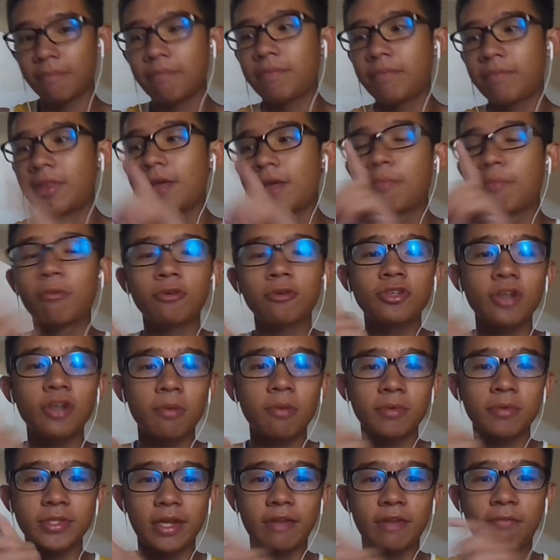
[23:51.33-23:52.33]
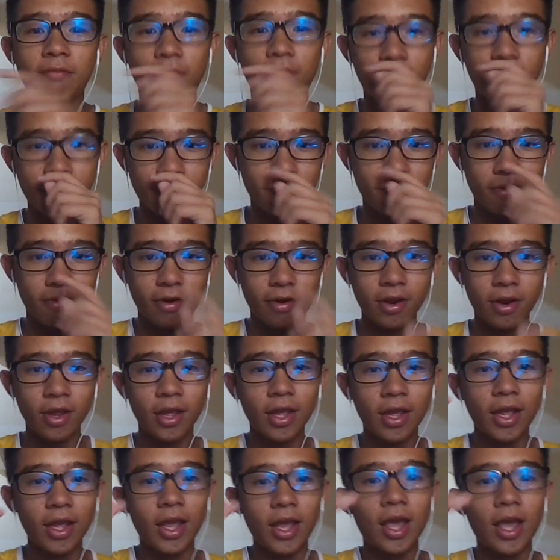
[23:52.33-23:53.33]
The bookshop was at the 4th floor,
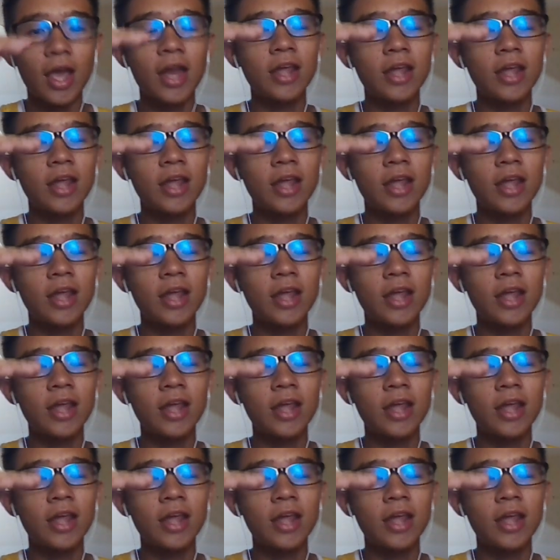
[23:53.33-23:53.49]
and